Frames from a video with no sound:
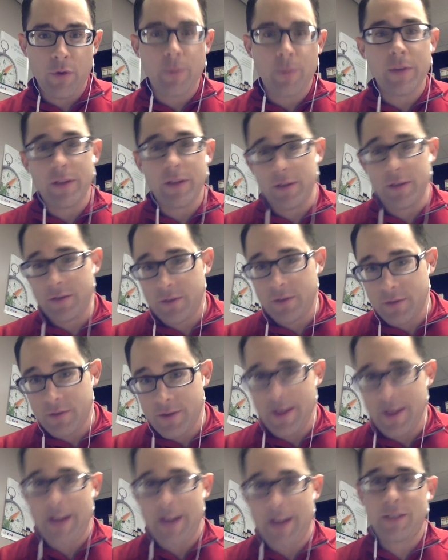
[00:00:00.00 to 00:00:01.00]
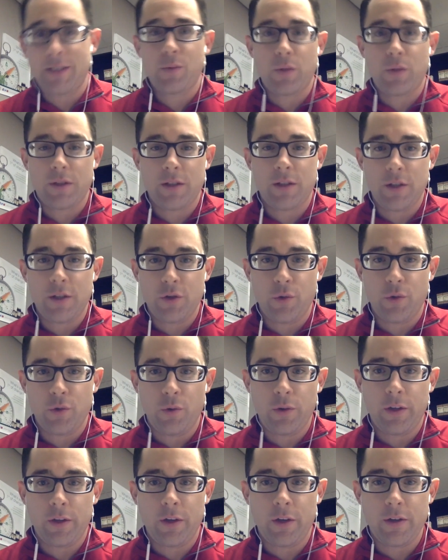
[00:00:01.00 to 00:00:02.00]
because that's what's
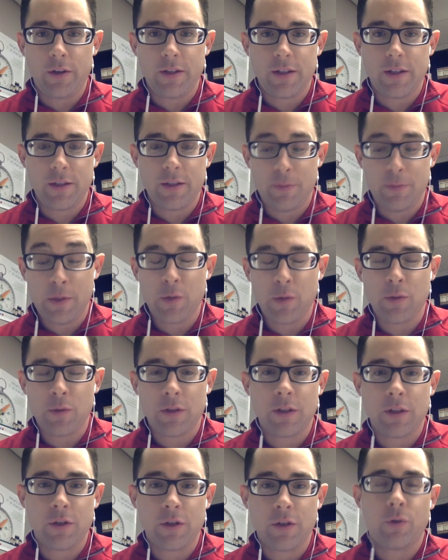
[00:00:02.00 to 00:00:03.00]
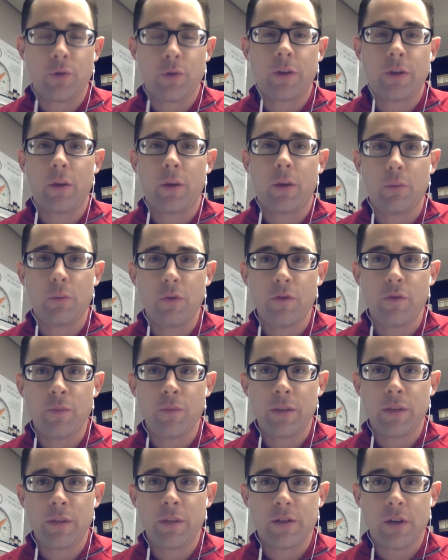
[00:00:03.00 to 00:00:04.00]
controlling our system, that's what's controlling our
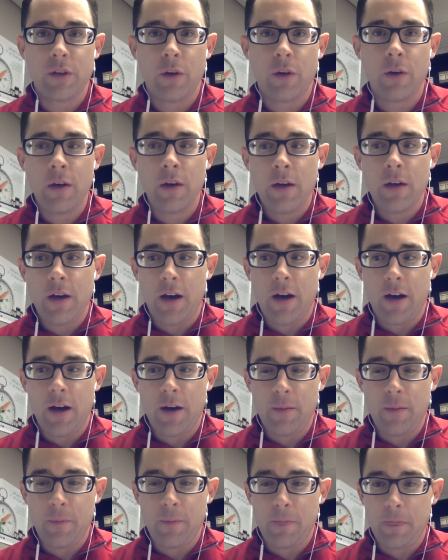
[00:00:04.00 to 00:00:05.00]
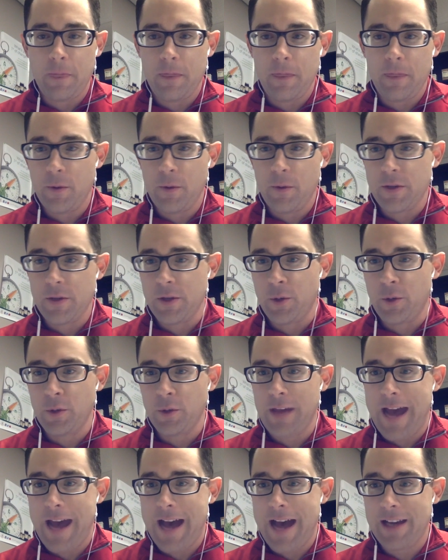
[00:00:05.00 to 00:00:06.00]
movements. So there was an
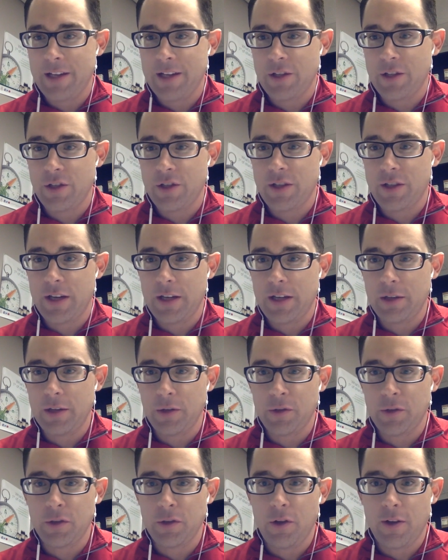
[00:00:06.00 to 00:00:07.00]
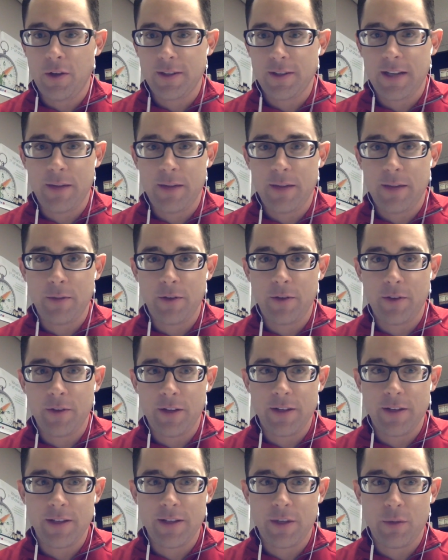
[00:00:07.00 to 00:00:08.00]
old adage that I learned a long time ago that
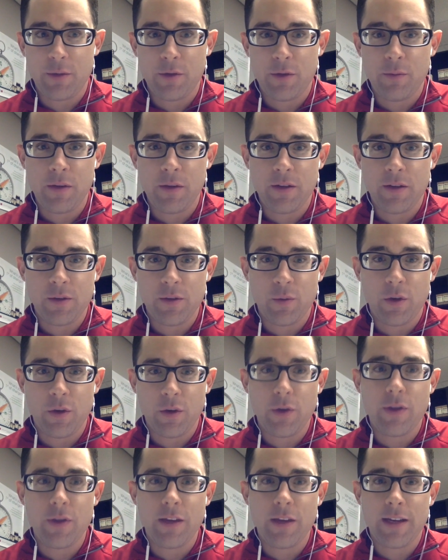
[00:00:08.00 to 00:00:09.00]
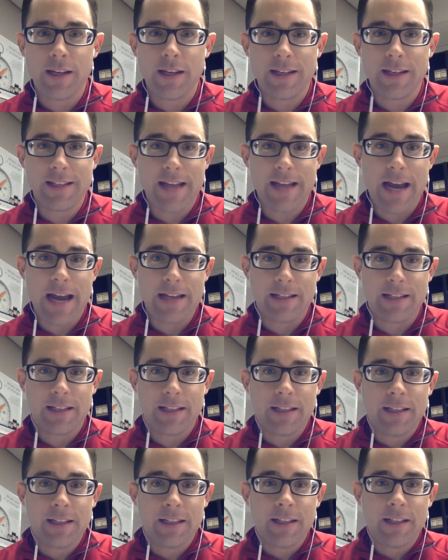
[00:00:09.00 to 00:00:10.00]
I stick with me, is where you think it is, it ain't,
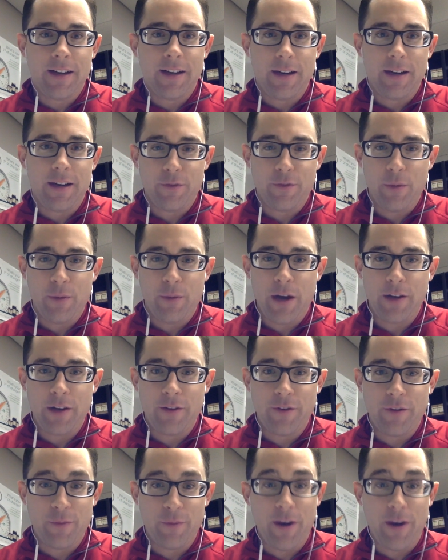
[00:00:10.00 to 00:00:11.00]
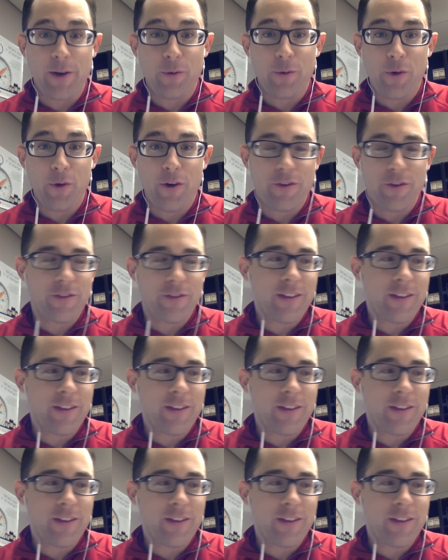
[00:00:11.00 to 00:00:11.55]
from Ida Rolf.